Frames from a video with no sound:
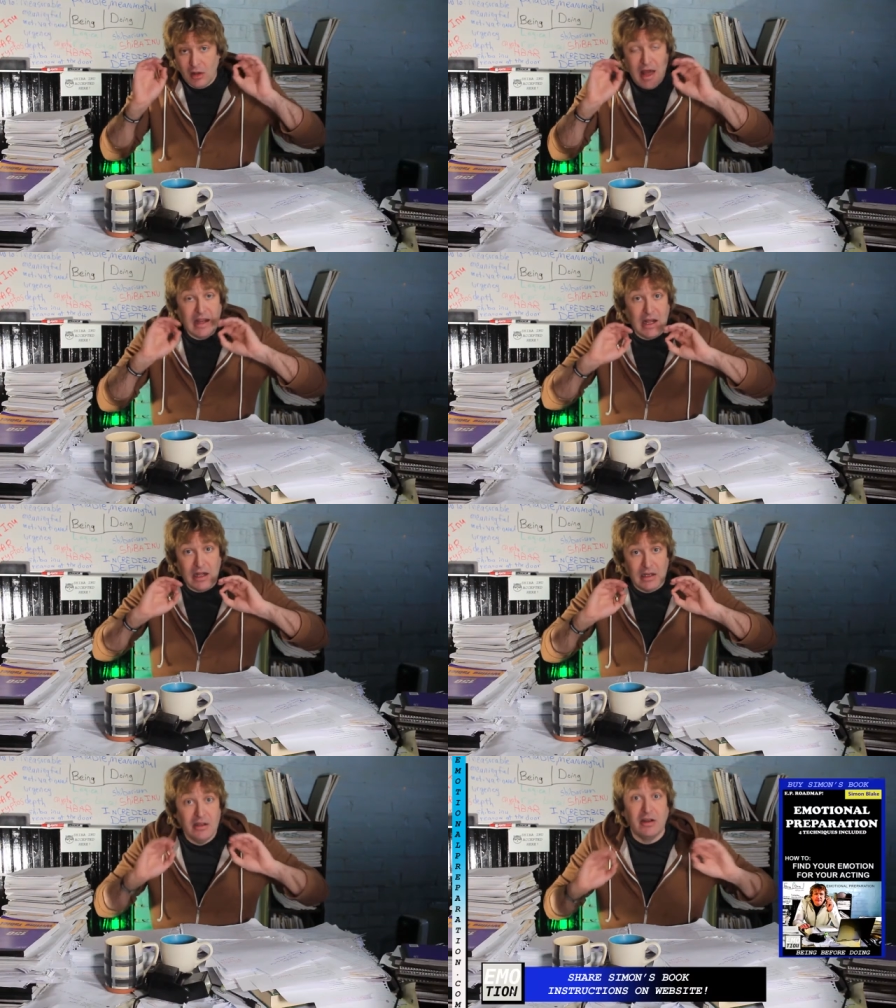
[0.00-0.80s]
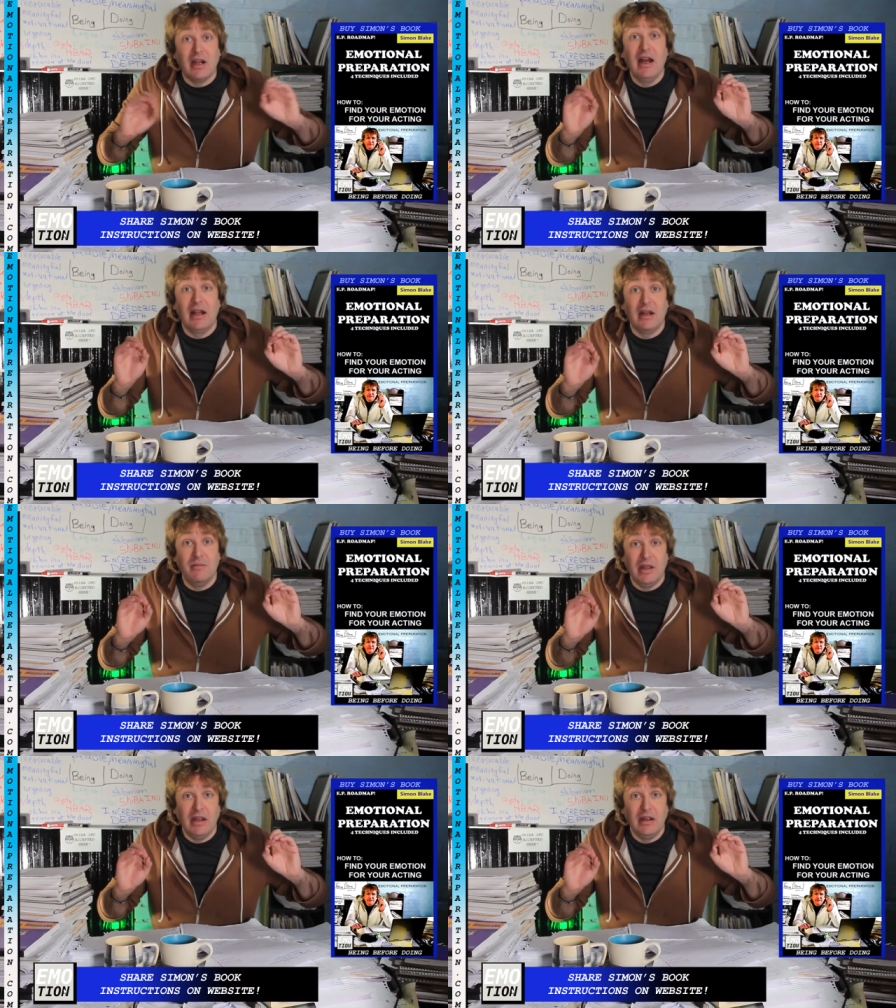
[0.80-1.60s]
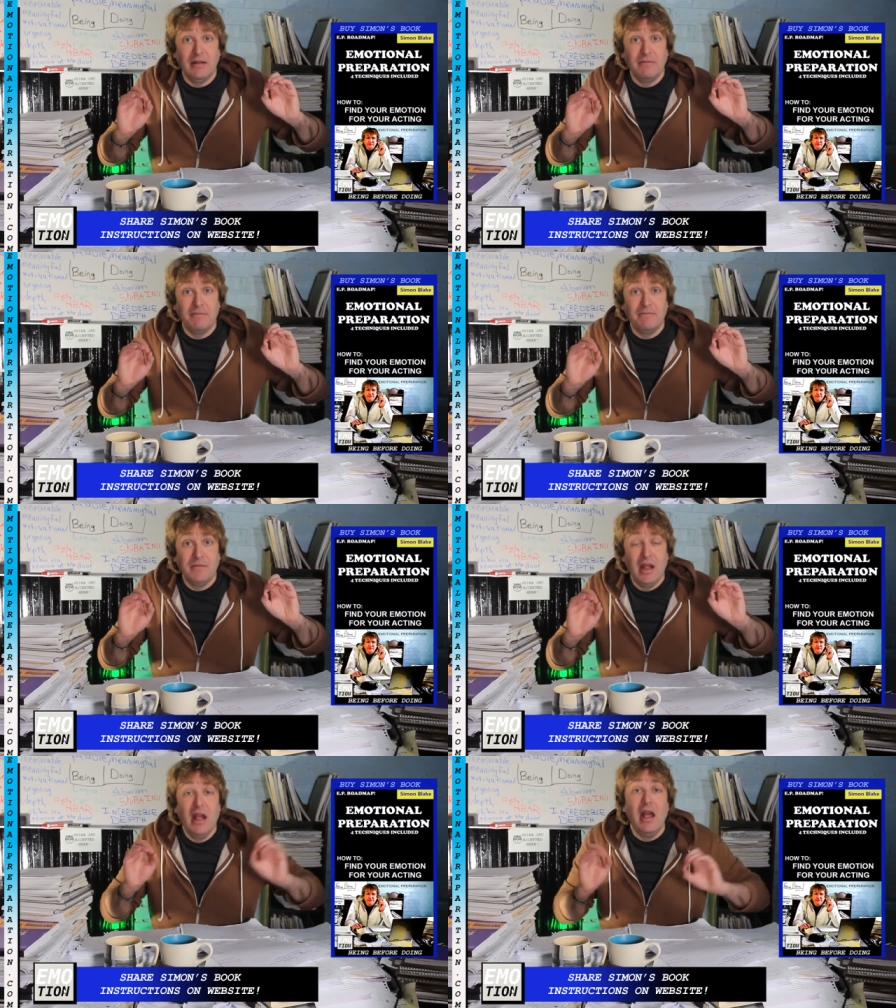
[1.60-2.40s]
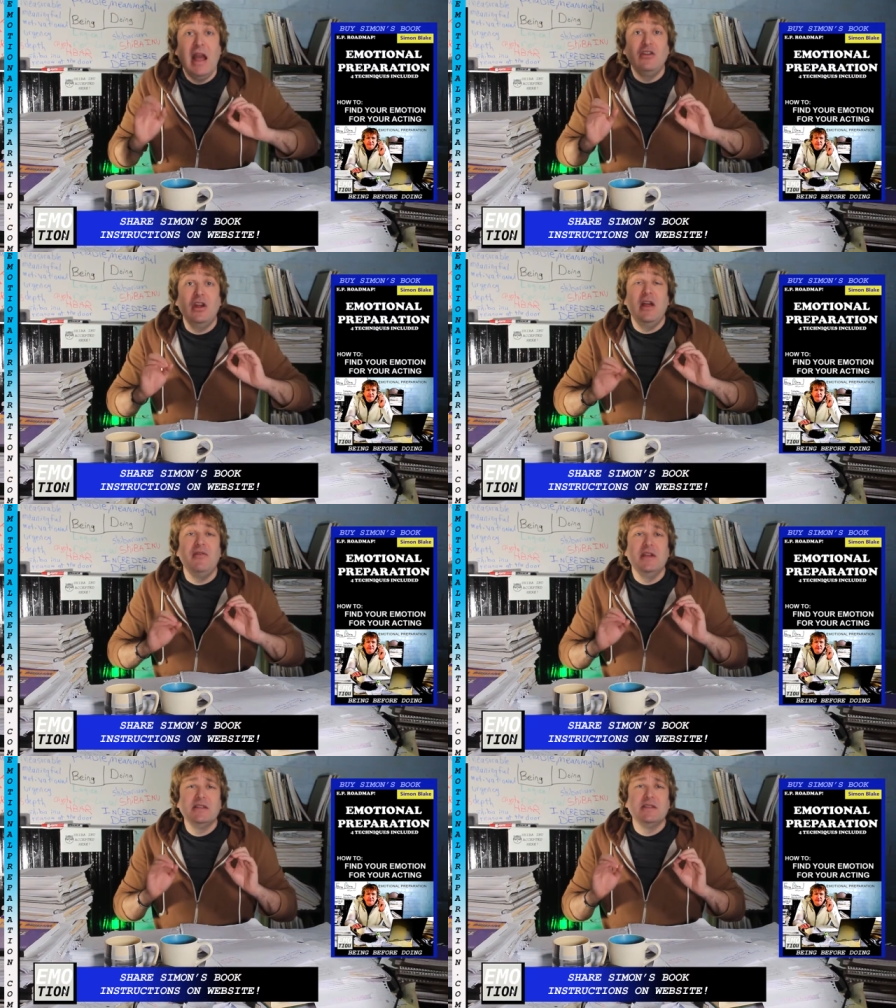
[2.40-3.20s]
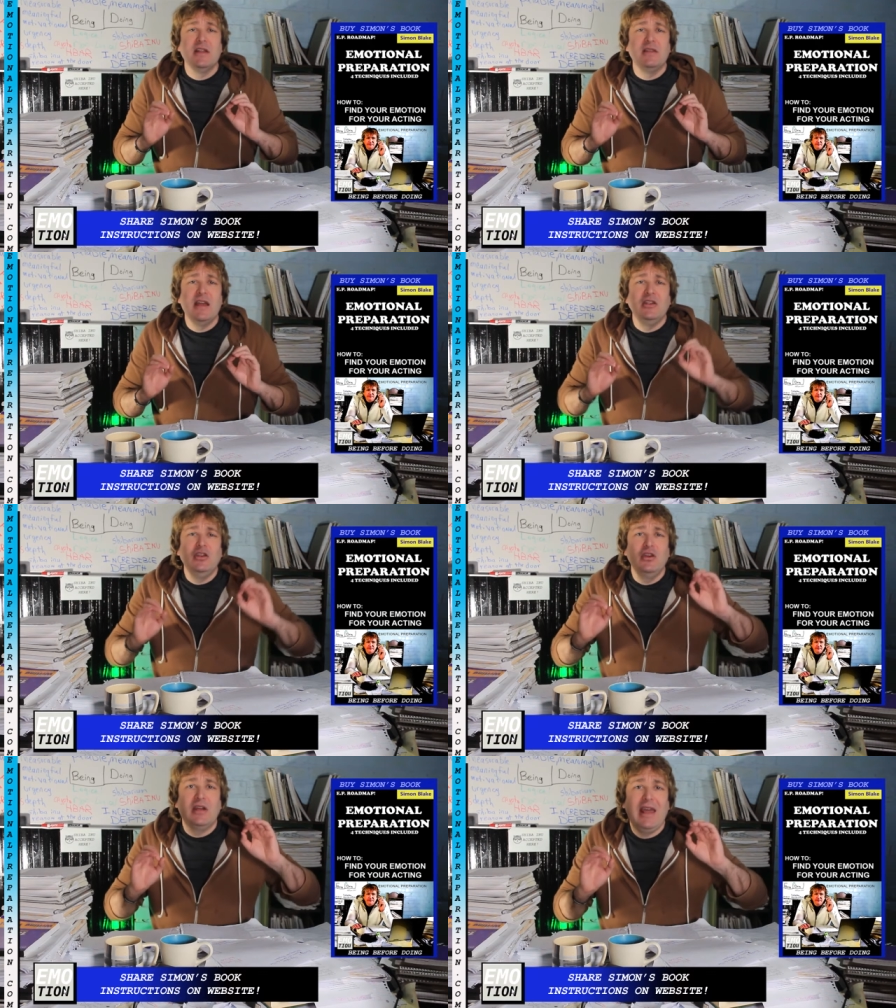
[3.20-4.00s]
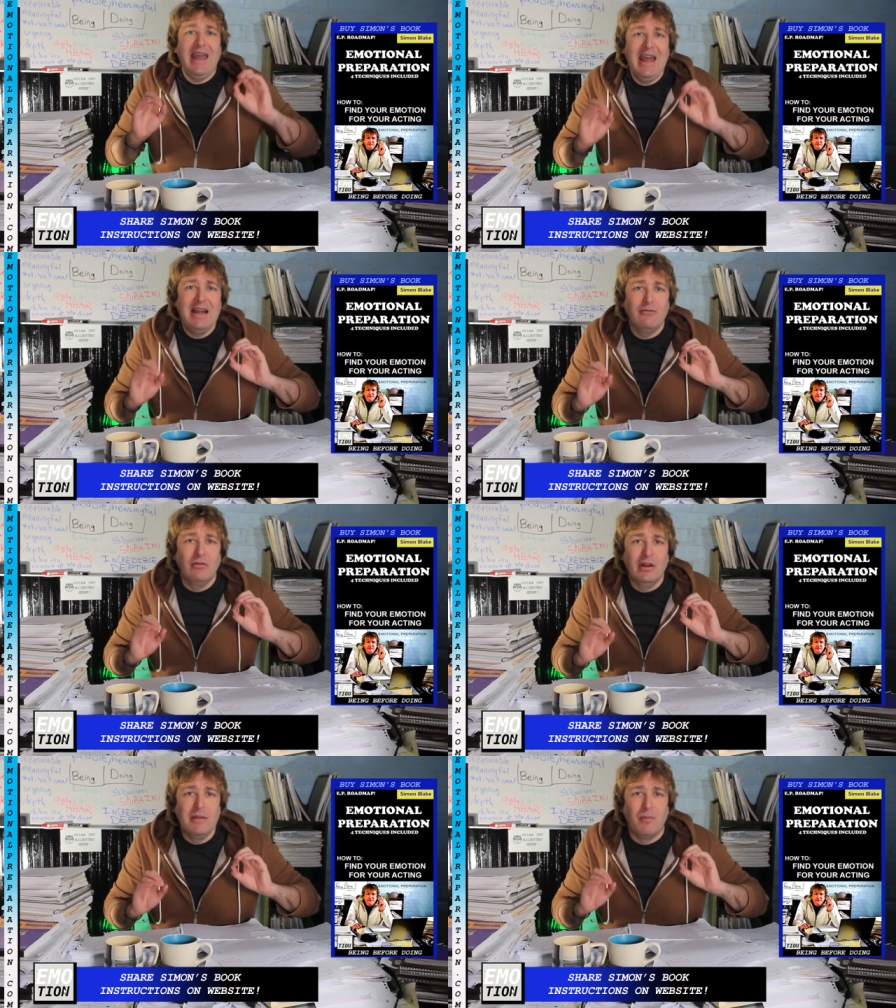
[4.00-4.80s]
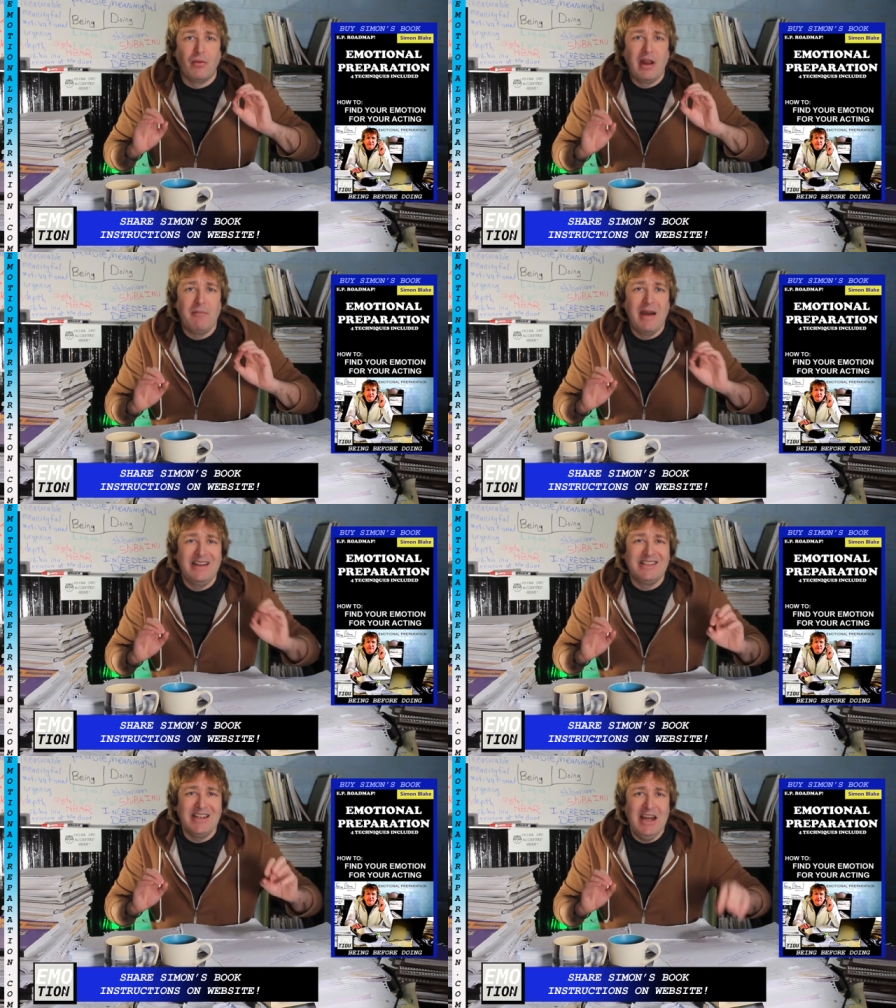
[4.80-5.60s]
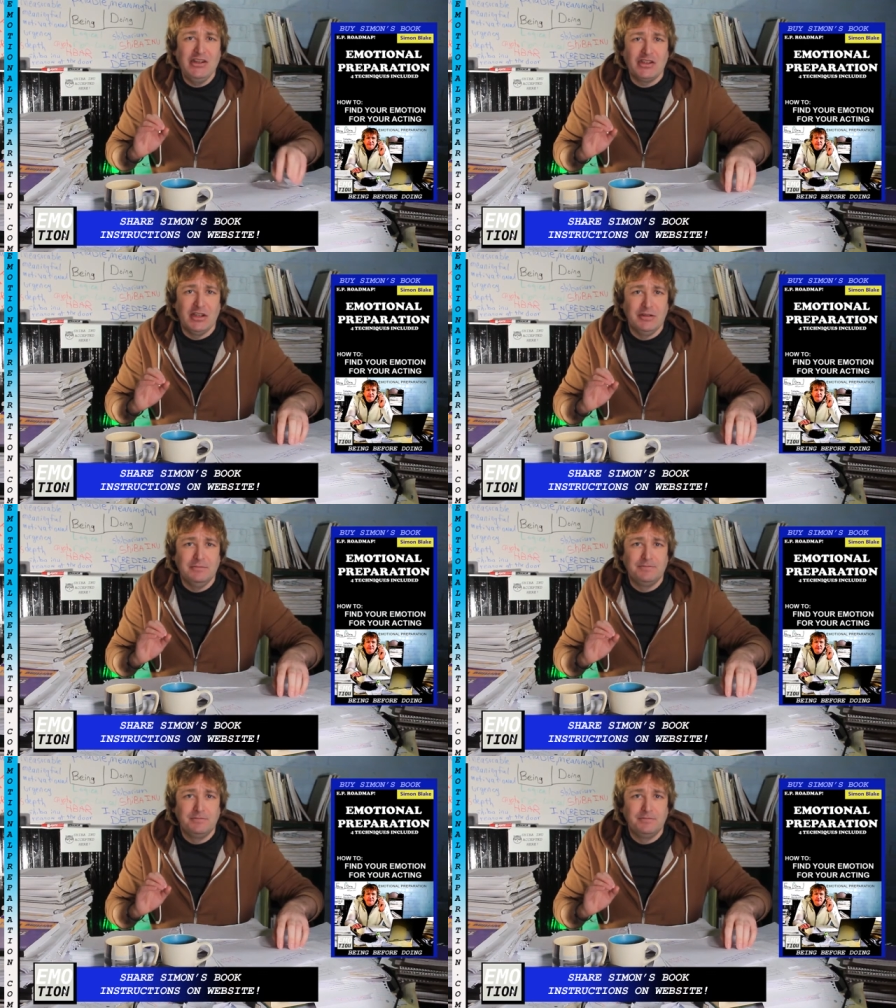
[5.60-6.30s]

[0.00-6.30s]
like clear cut it can be. And, and this is the thing, you can't really bring meditation